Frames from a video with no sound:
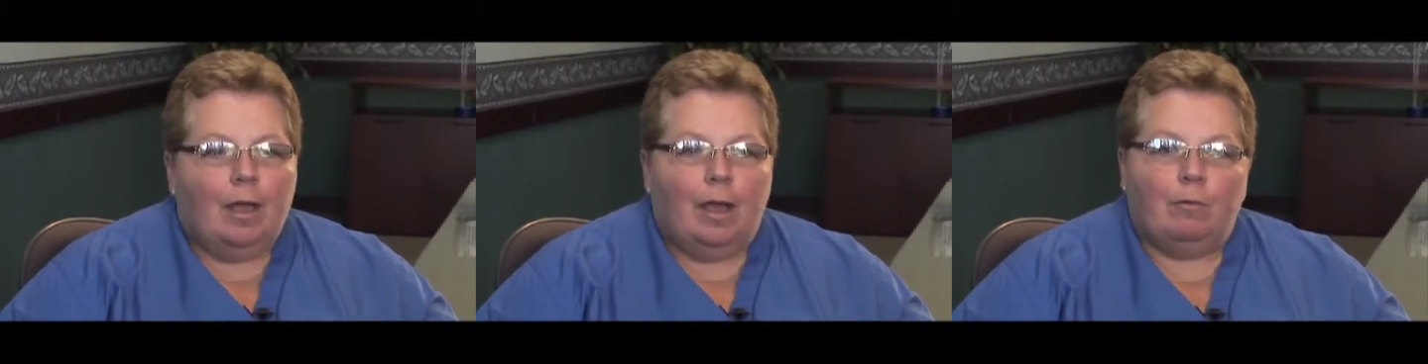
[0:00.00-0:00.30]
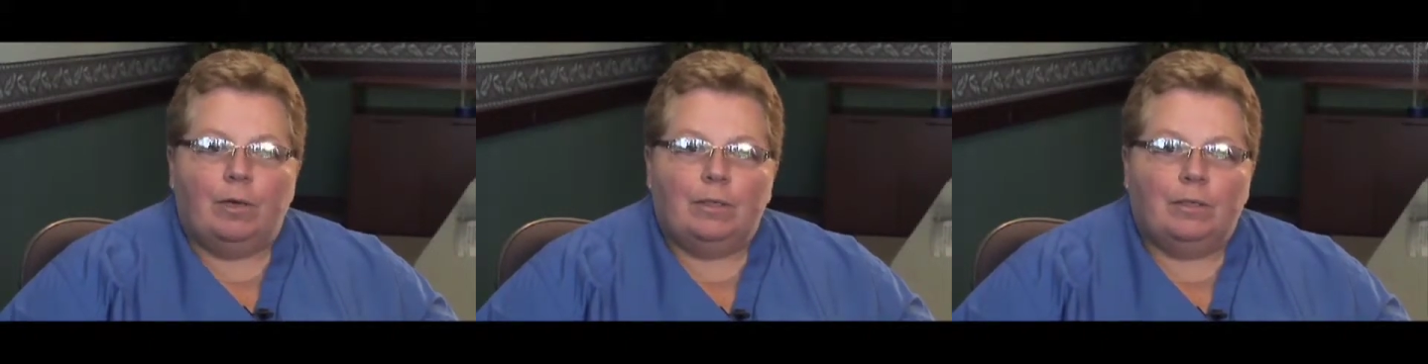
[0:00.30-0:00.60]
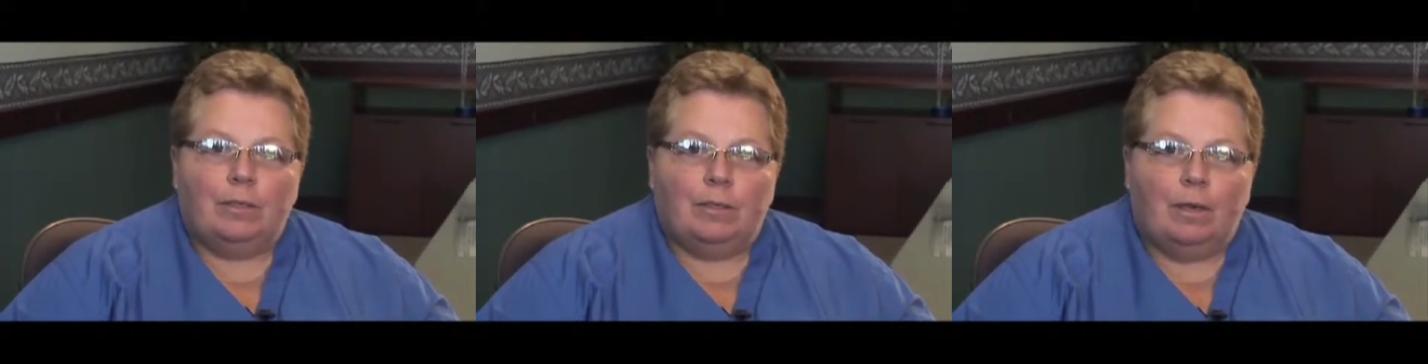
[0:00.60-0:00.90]
I wanted
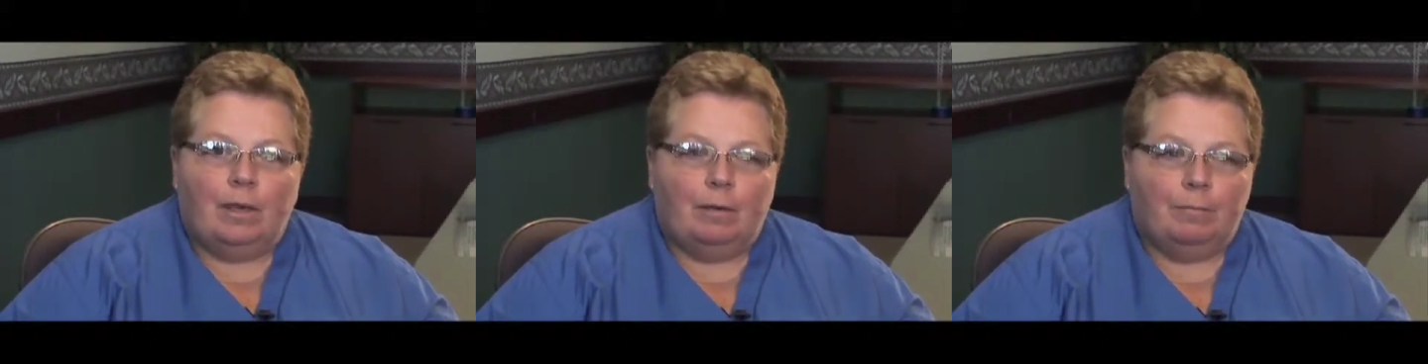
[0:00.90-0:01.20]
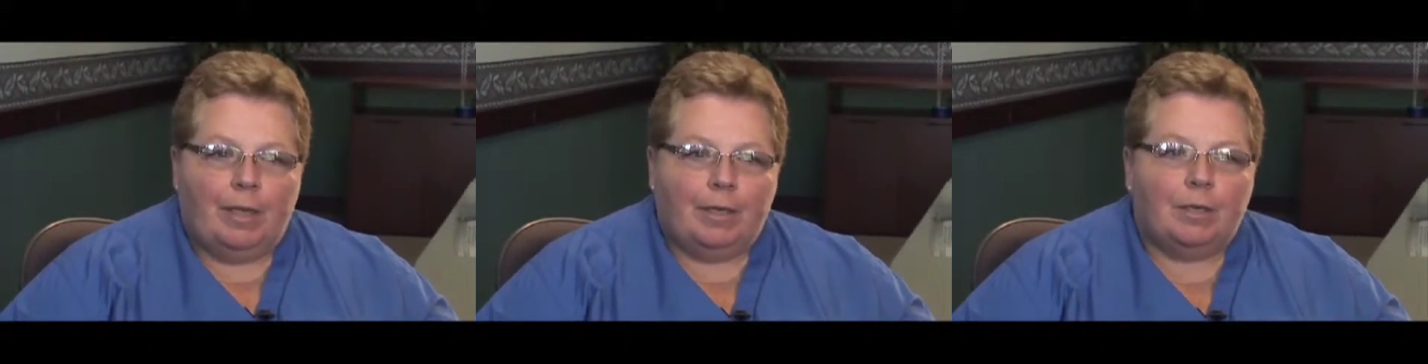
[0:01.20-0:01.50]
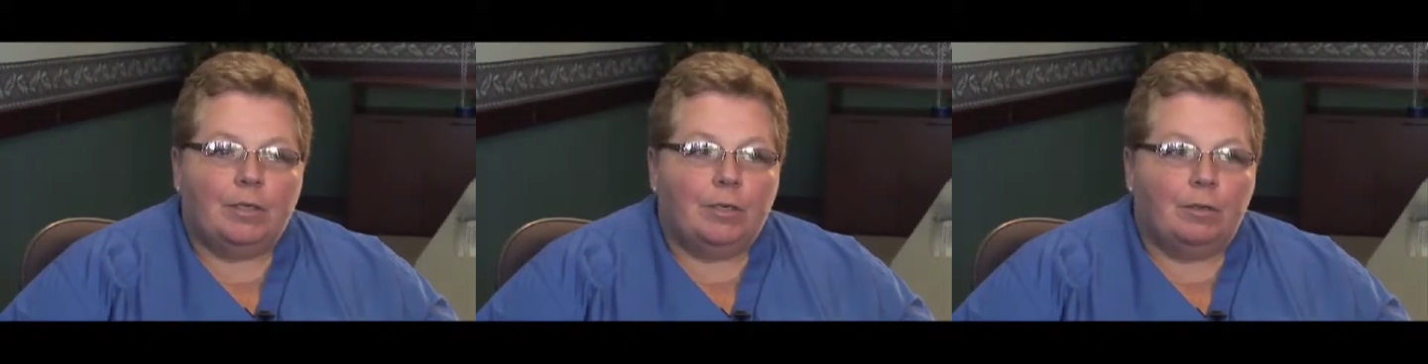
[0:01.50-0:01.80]
to make it
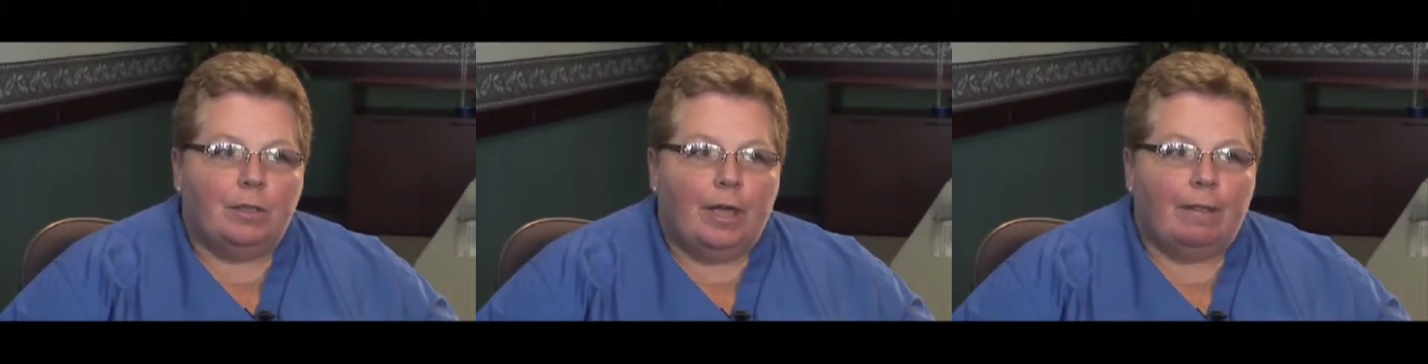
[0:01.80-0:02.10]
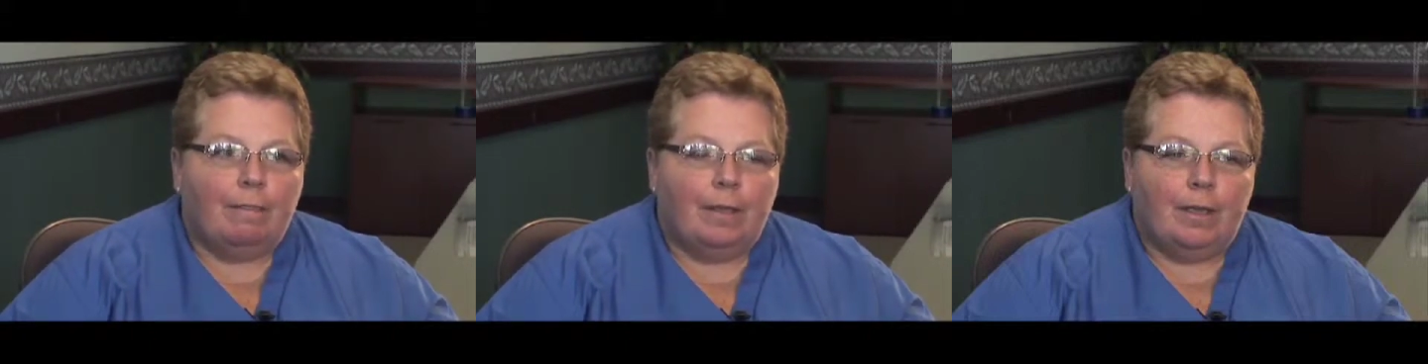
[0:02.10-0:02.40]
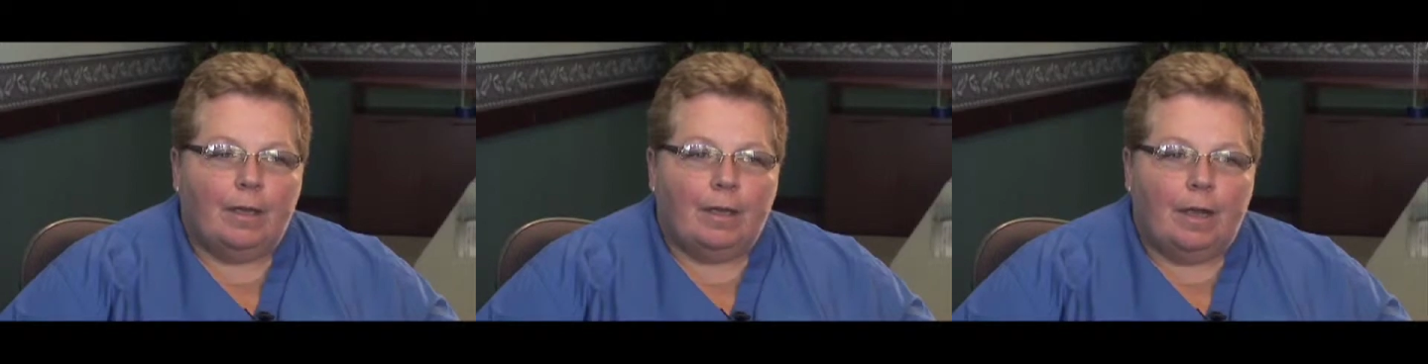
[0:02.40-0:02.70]
clear that
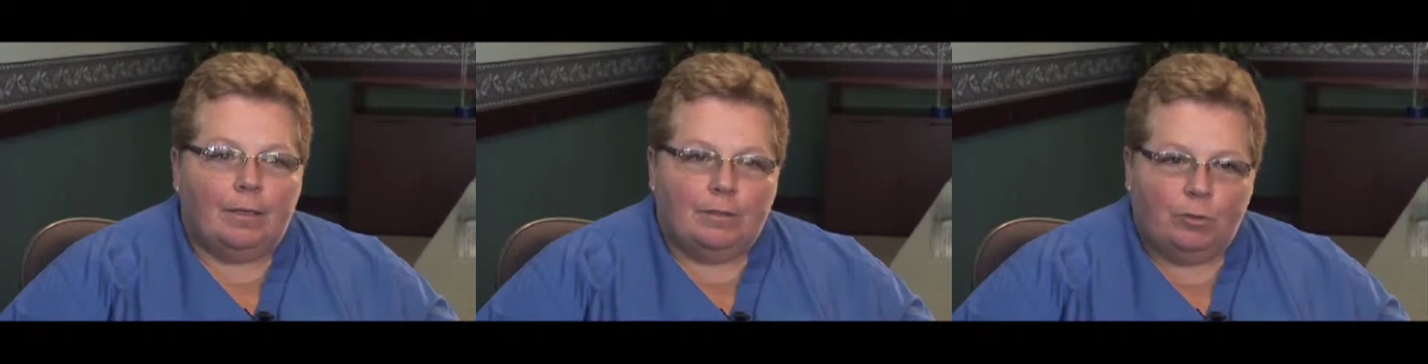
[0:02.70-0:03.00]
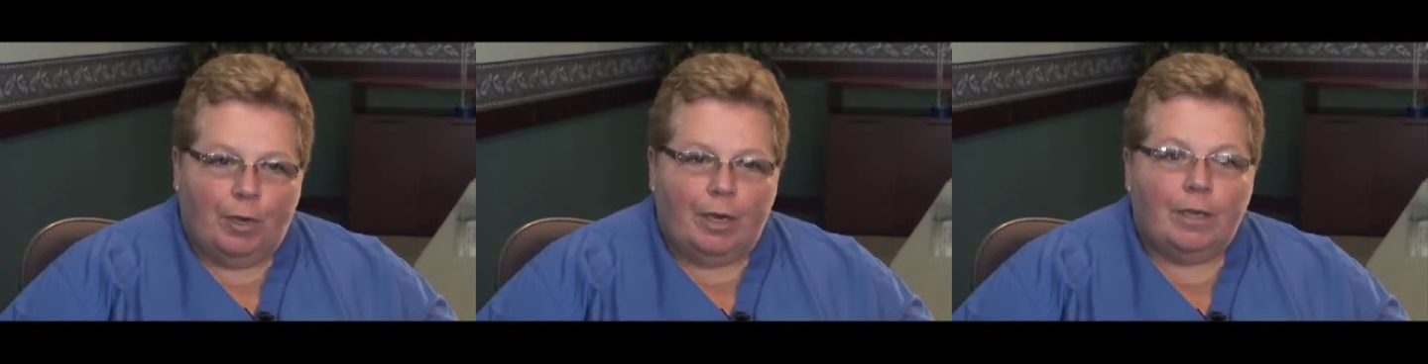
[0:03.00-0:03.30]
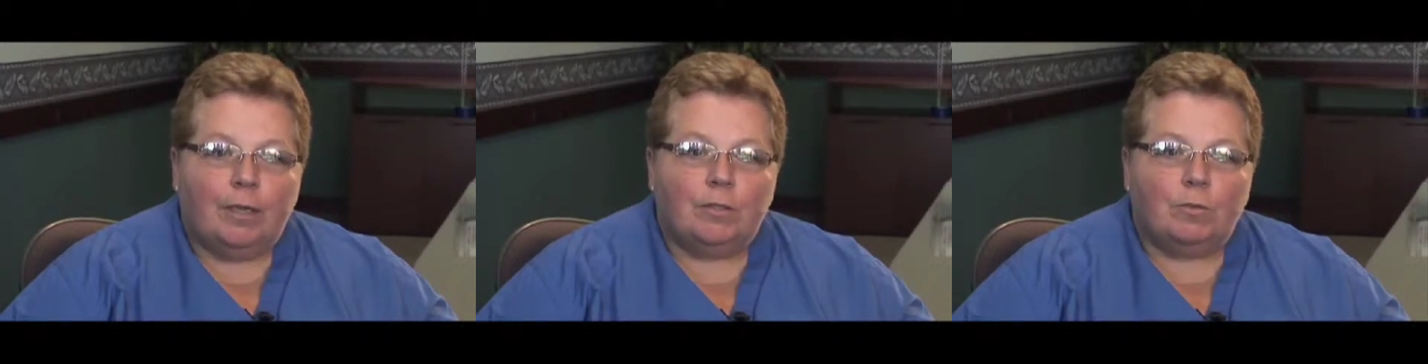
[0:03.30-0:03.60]
the training
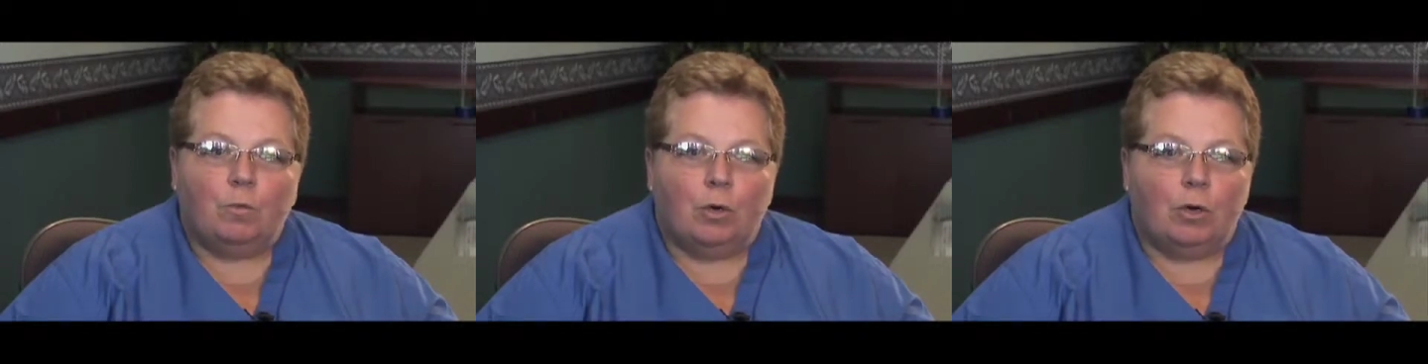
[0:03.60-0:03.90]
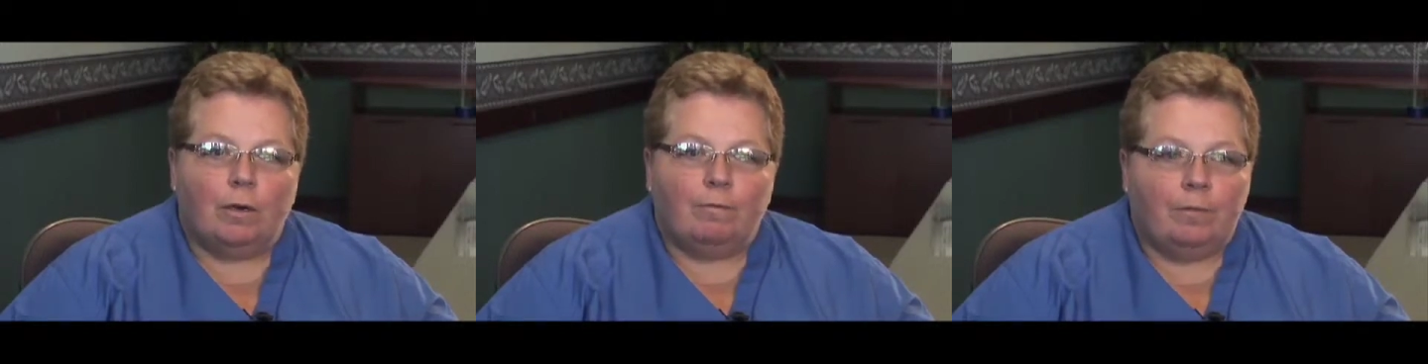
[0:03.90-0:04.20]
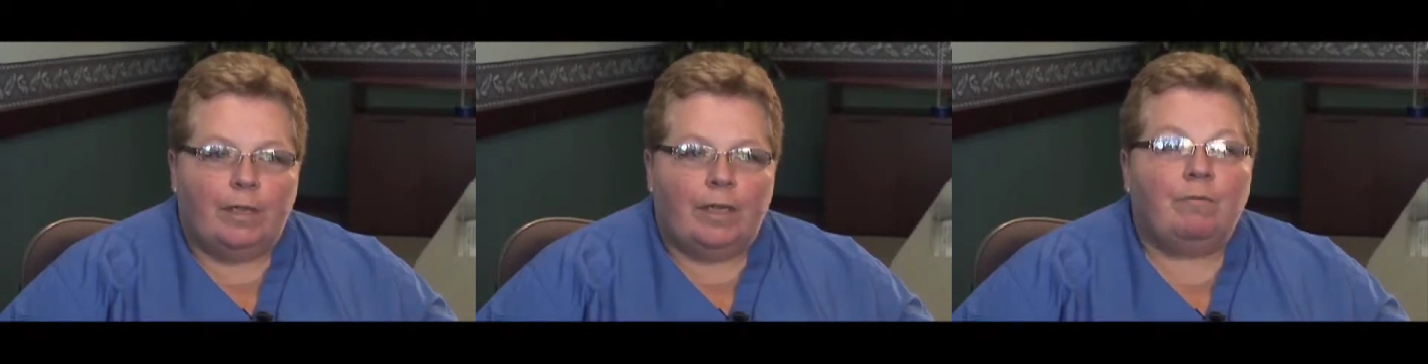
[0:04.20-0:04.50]
kits were
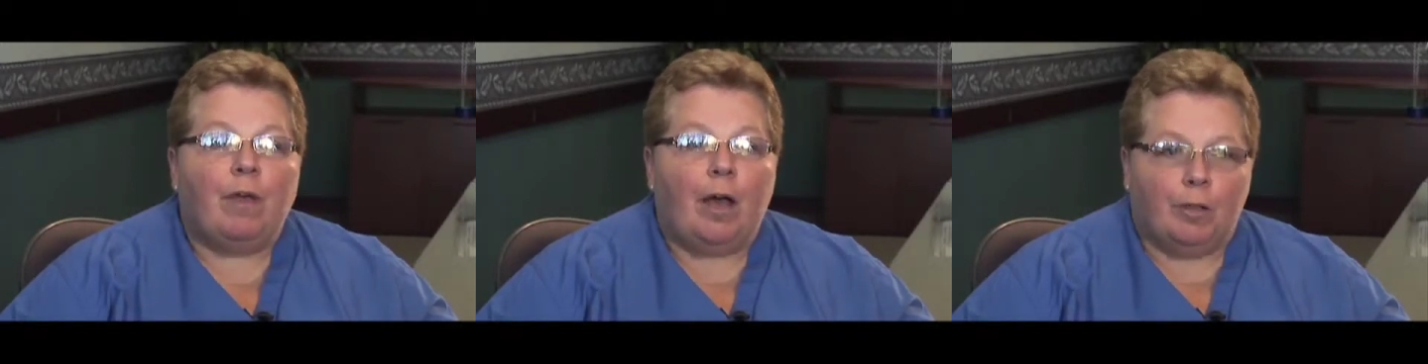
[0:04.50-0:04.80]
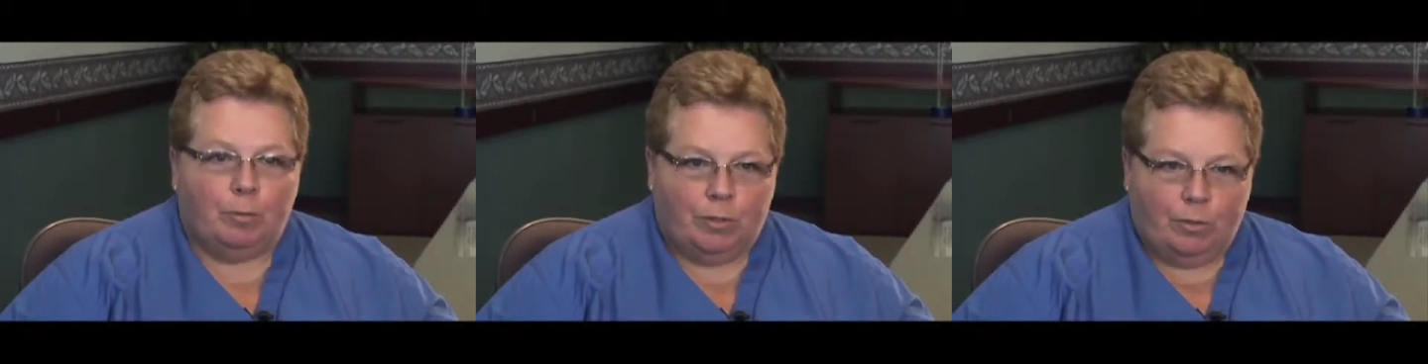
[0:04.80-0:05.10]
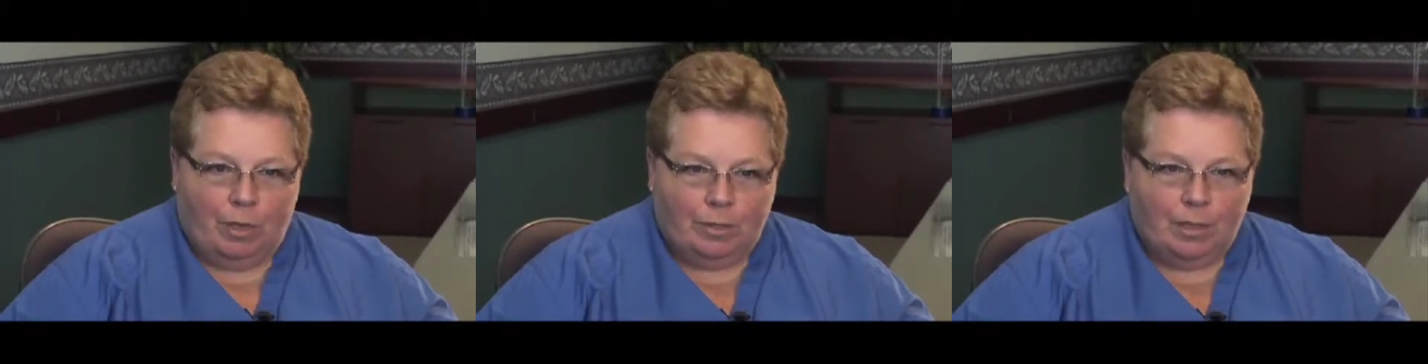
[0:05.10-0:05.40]
invaluable
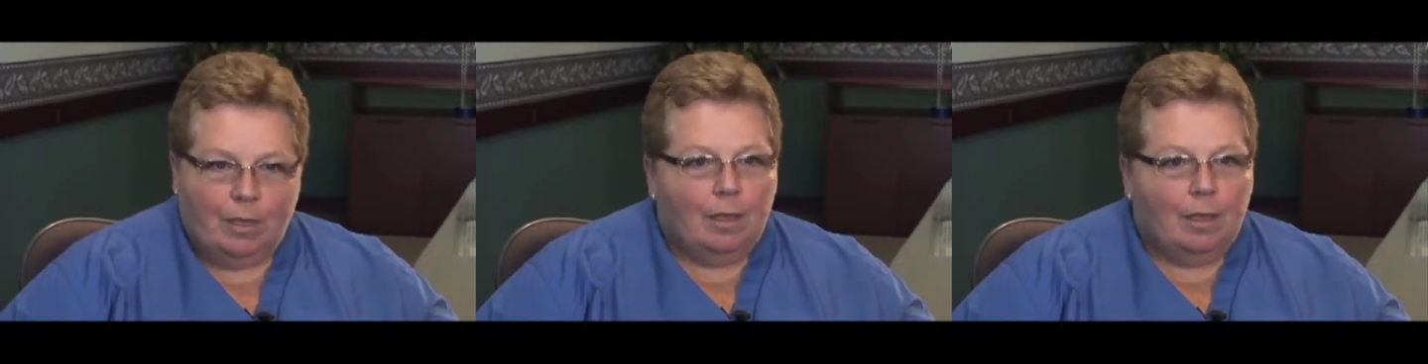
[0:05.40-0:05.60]
to us.